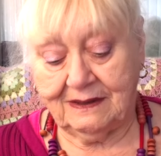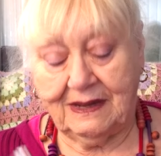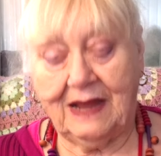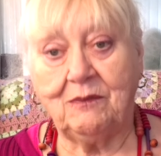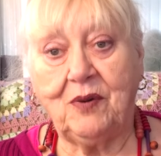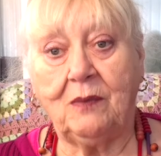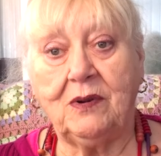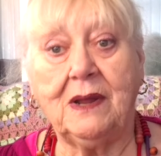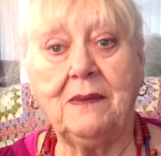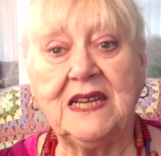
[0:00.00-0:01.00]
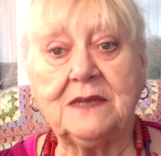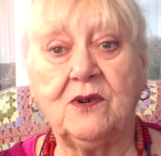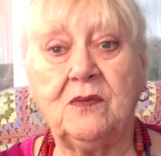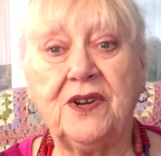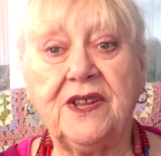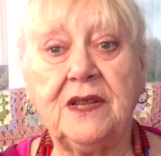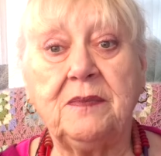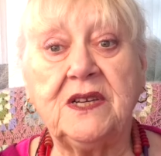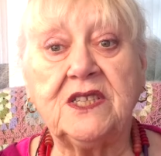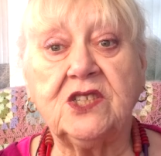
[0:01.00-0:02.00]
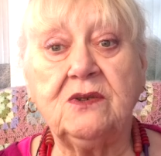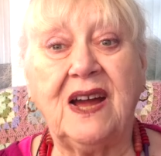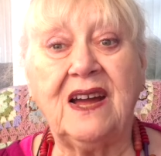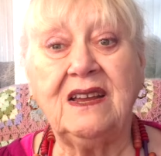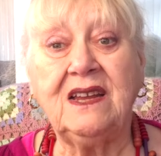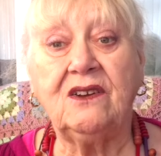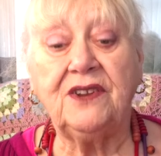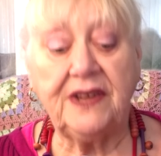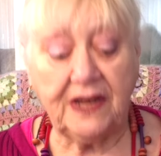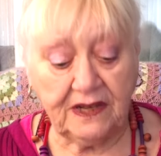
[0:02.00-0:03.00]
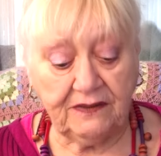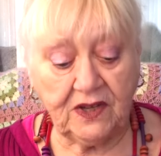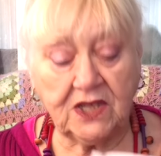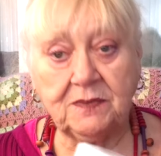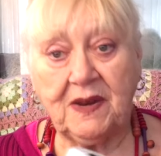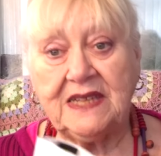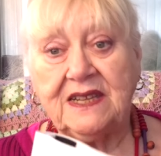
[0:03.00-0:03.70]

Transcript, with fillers: And probably makes more money than the person who, you know, did it in the first place.